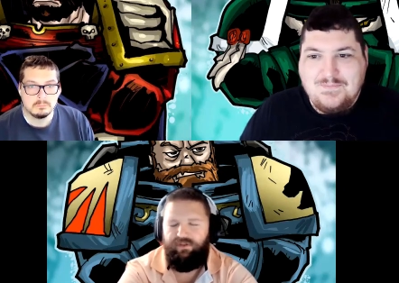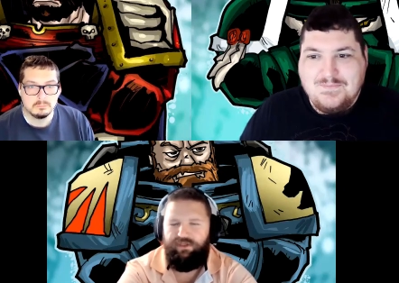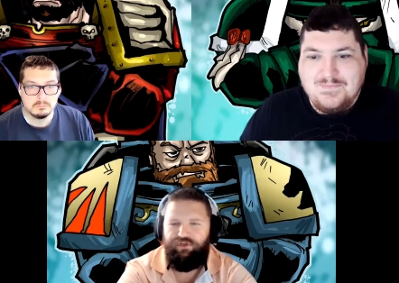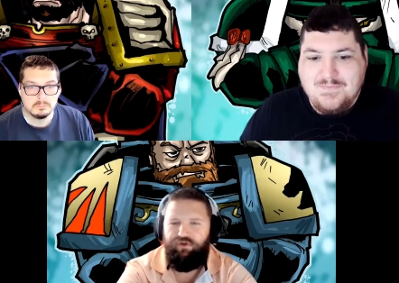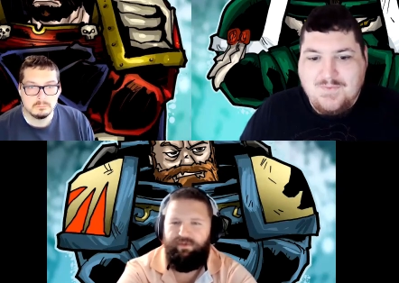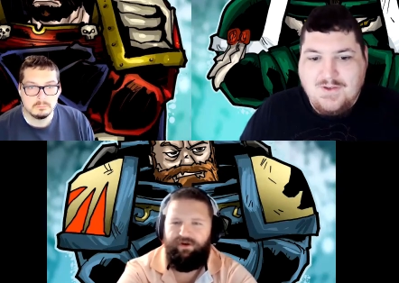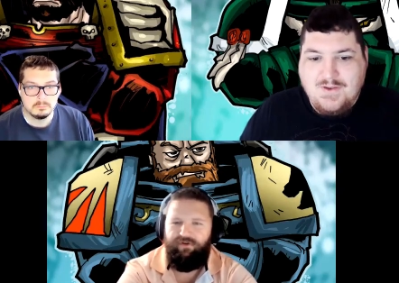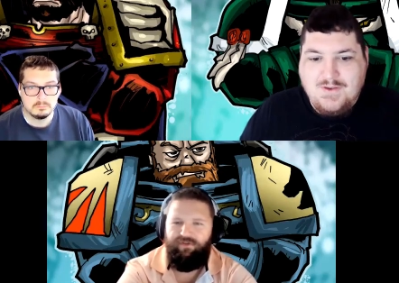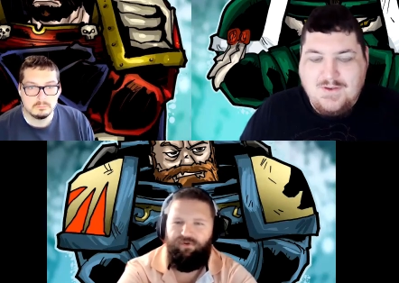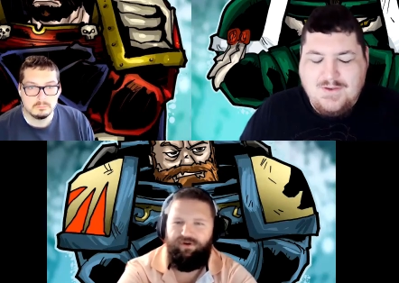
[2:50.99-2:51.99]
Speaker 1: they shoot better
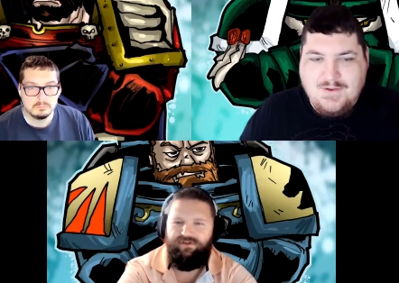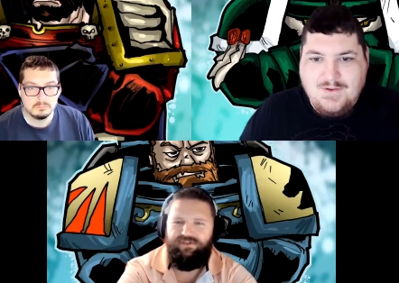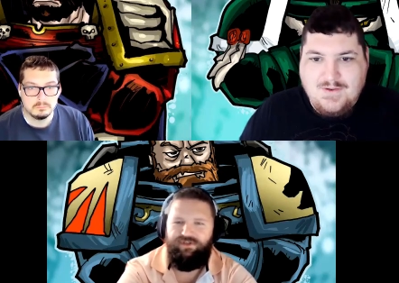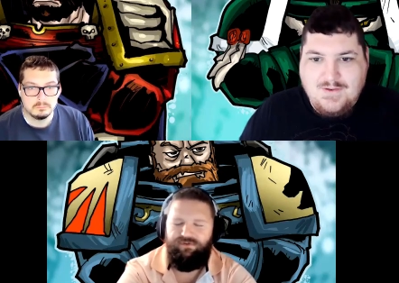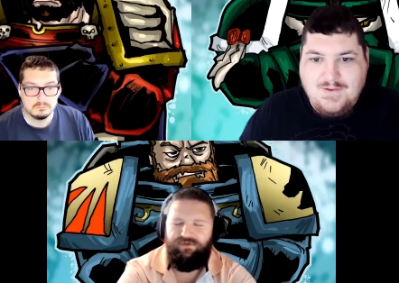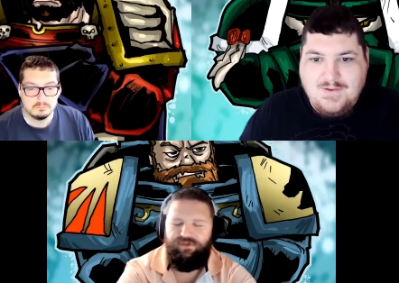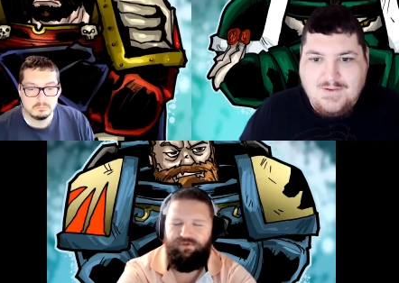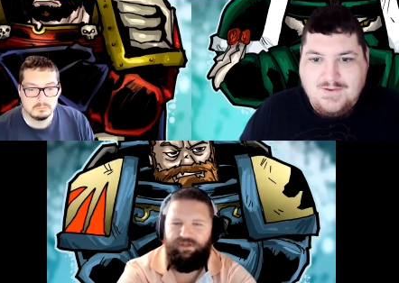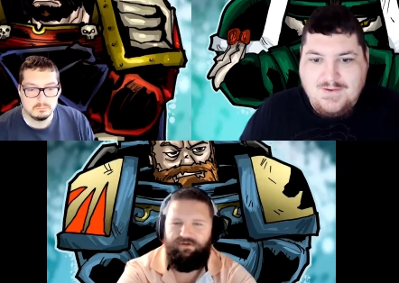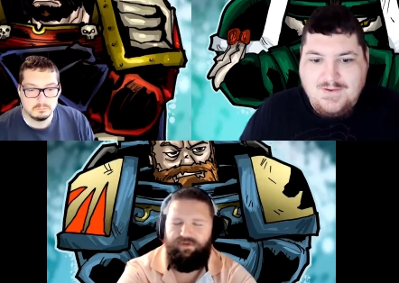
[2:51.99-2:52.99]
than orcs too. So
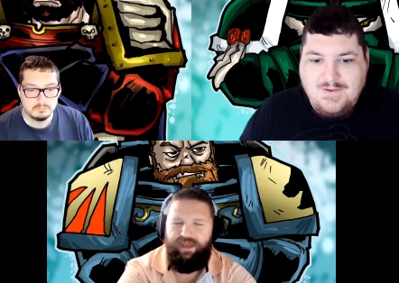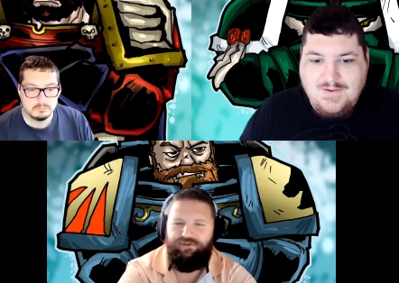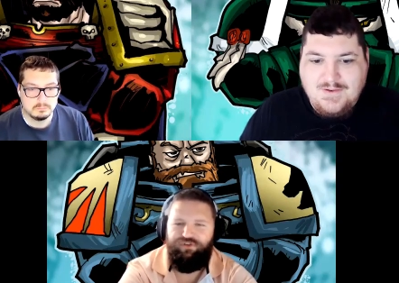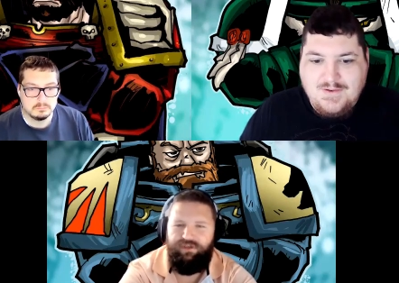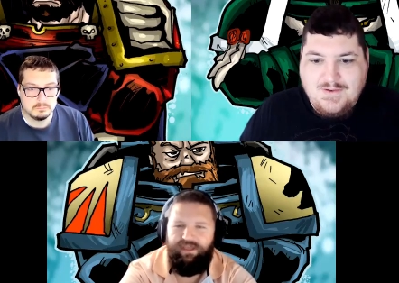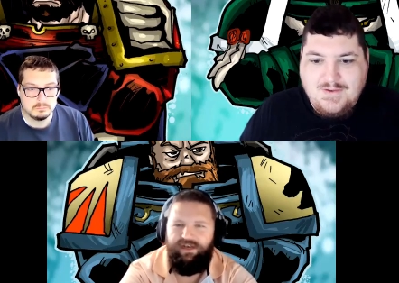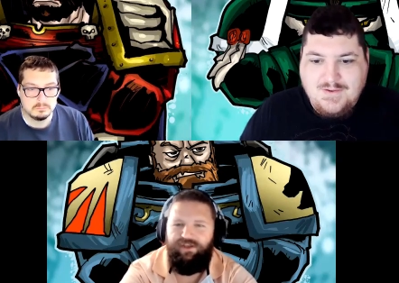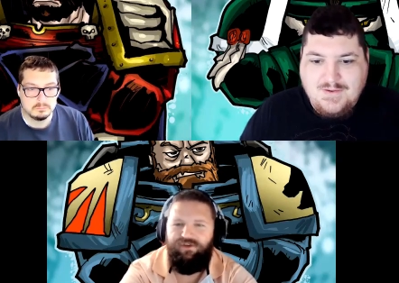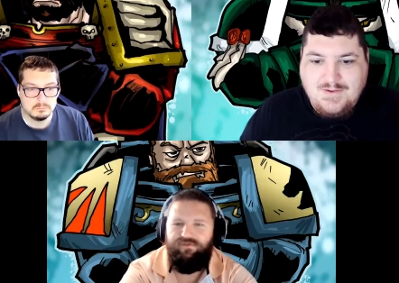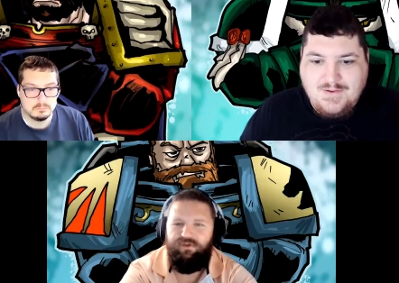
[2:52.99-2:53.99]
they're actually kind of
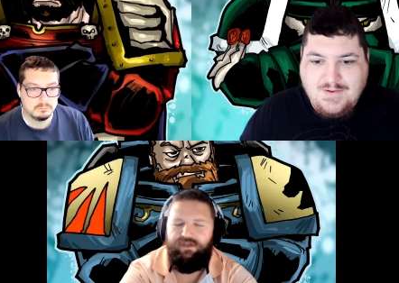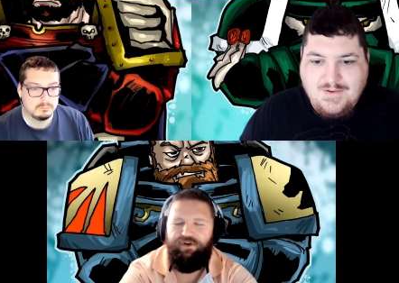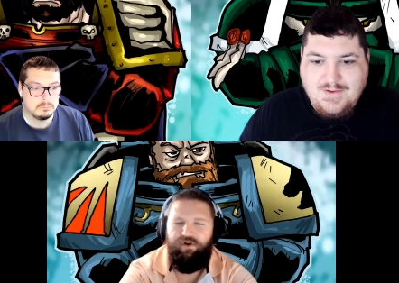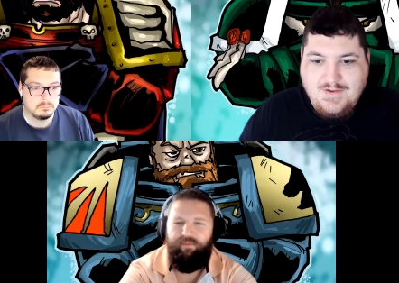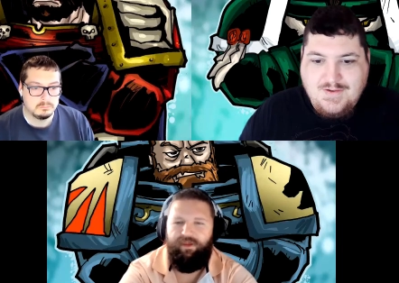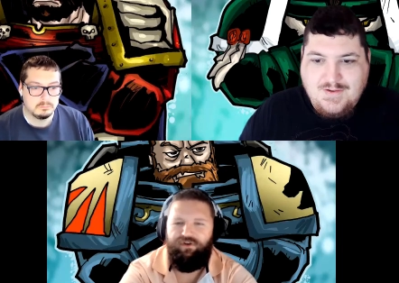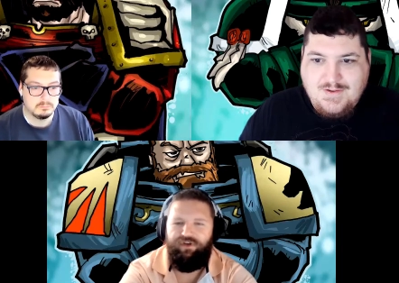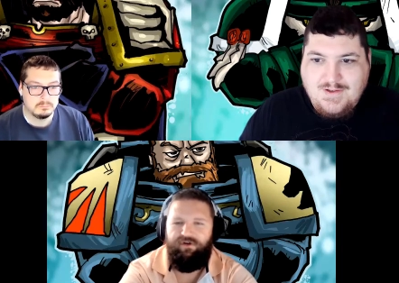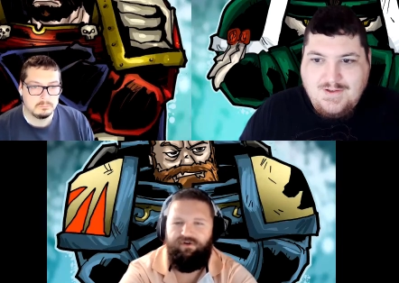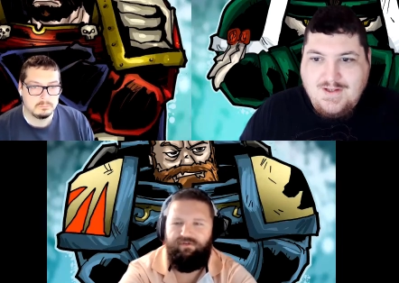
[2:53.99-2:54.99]
useful in the army in
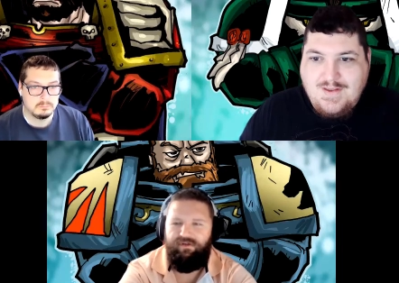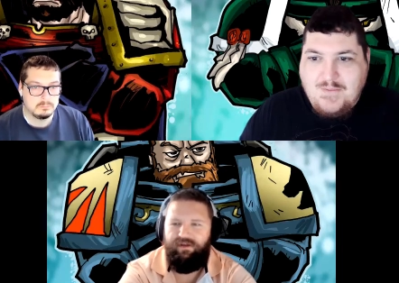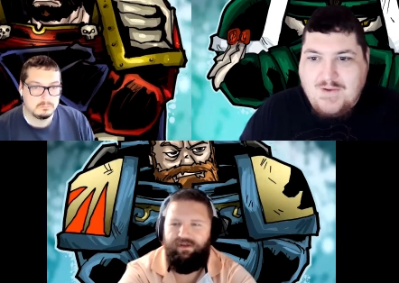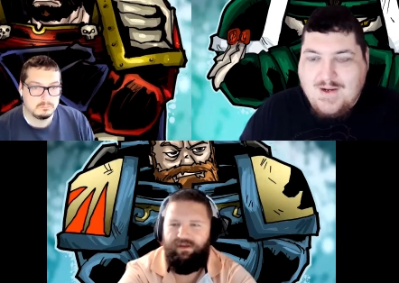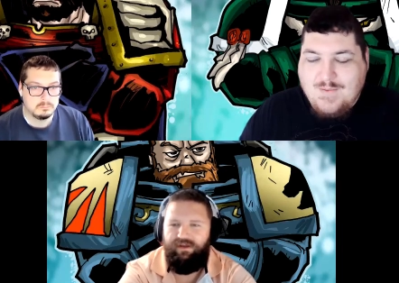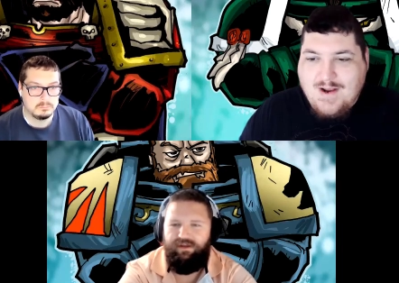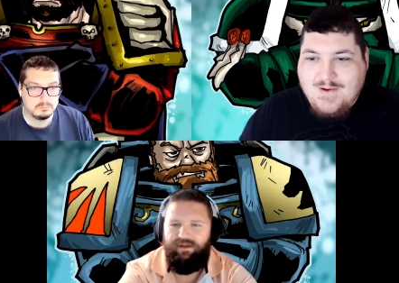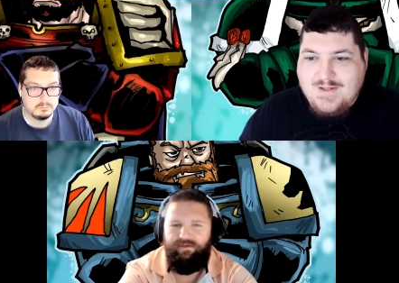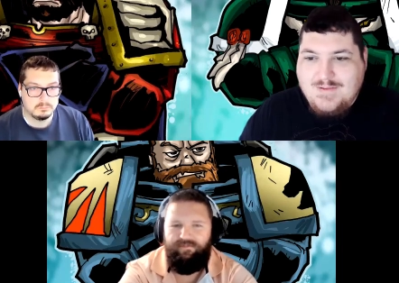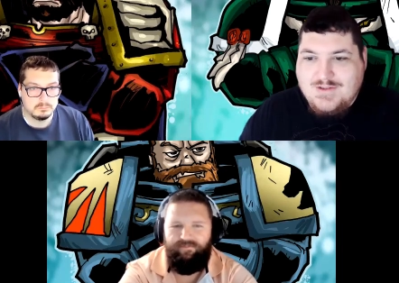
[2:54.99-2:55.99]
general.
Speaker 2: And they ride
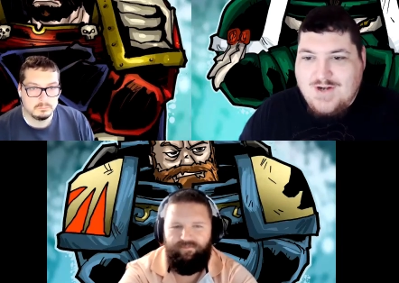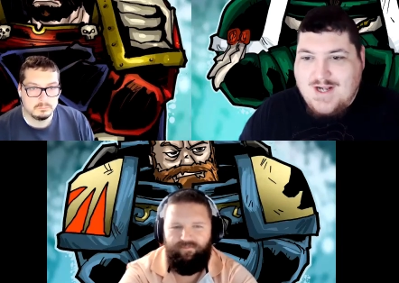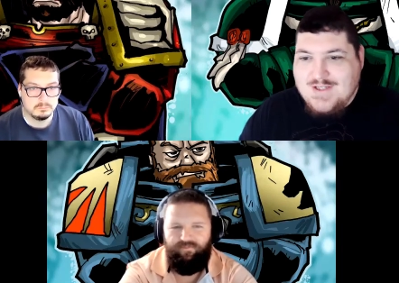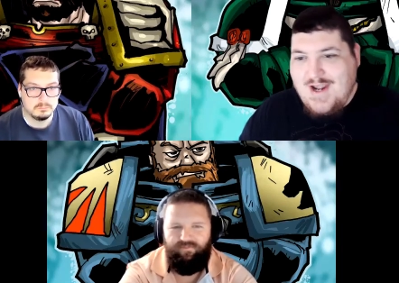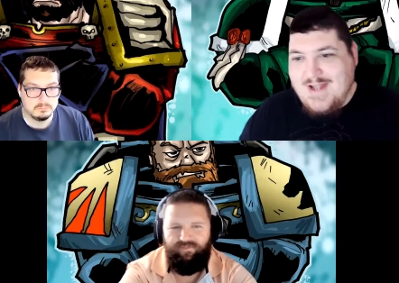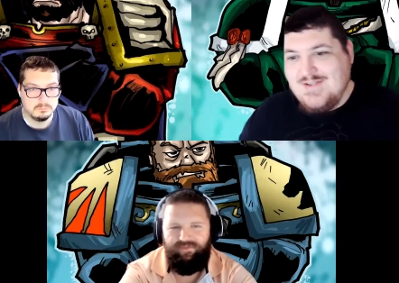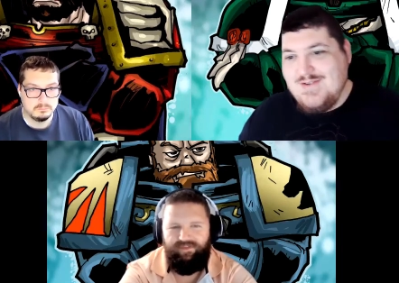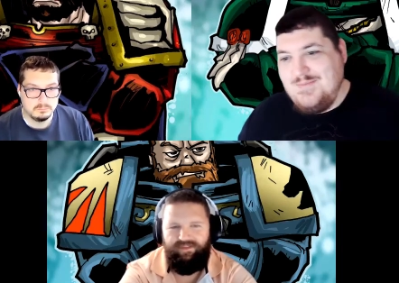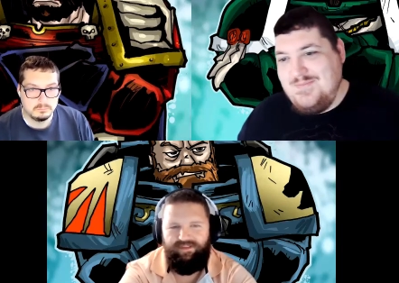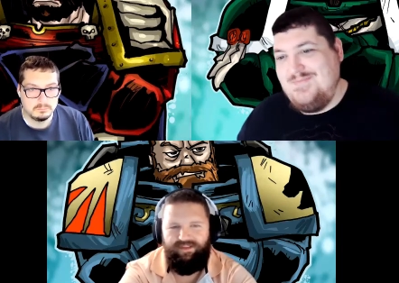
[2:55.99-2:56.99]
around in trash
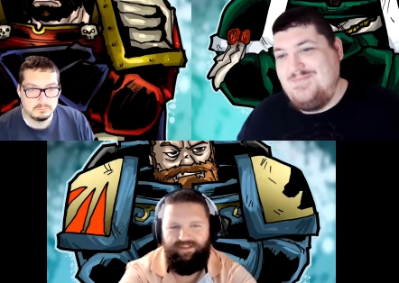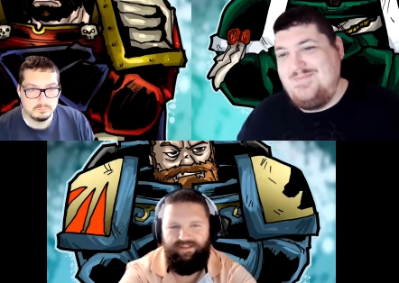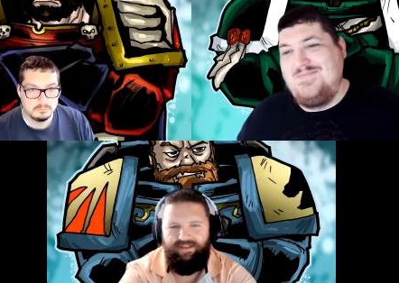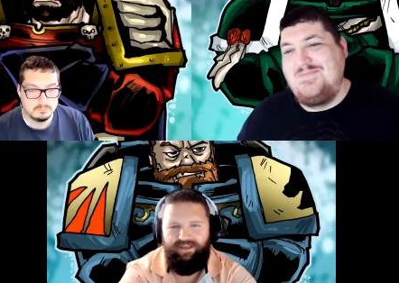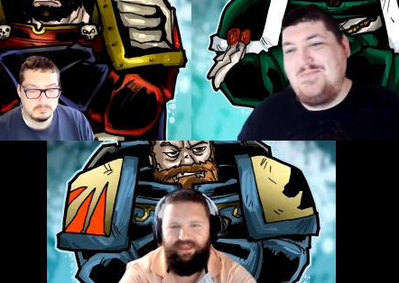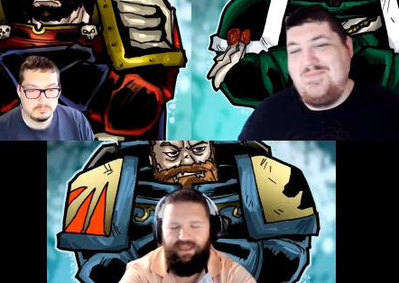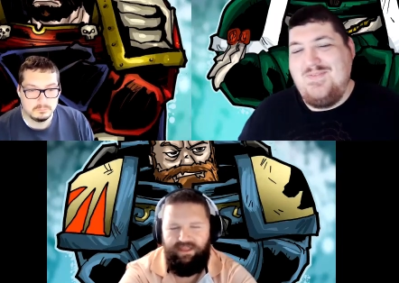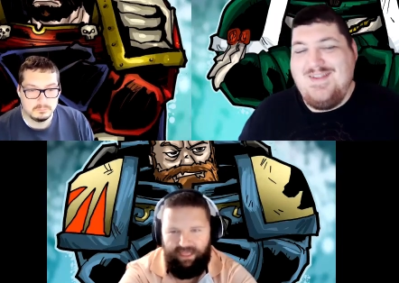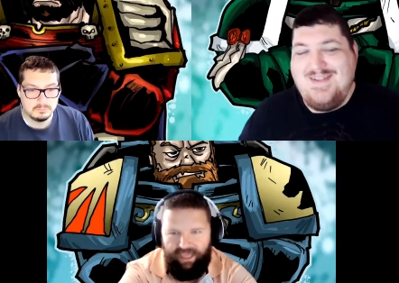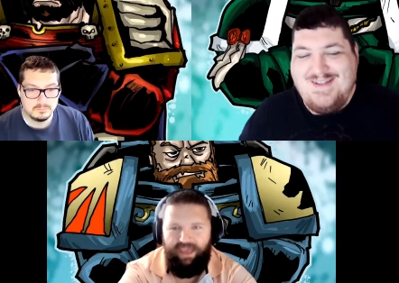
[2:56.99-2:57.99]
cans.
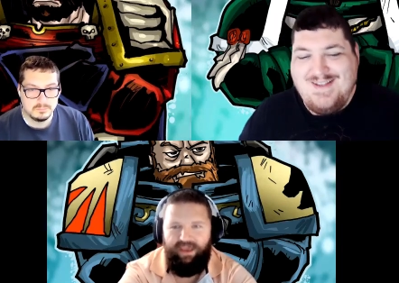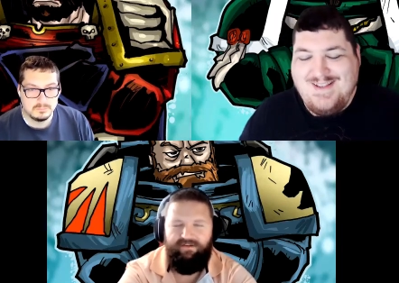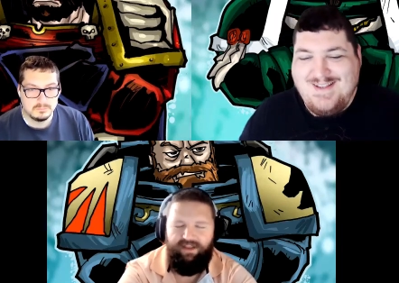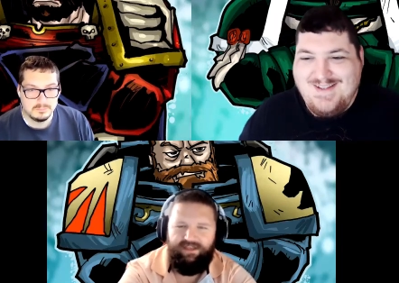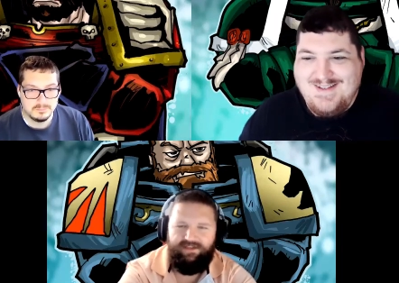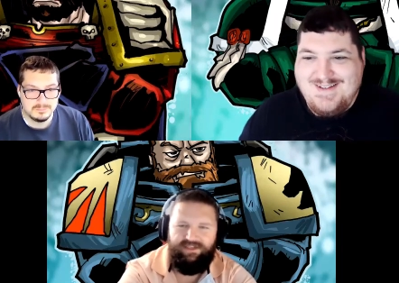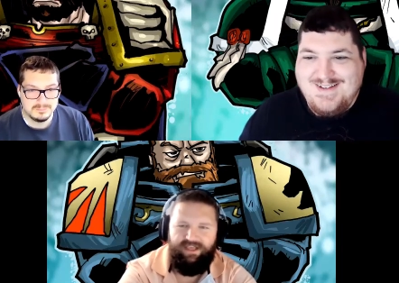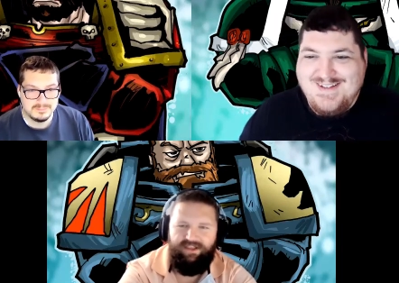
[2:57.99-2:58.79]
Speaker 1: They can, yes, killer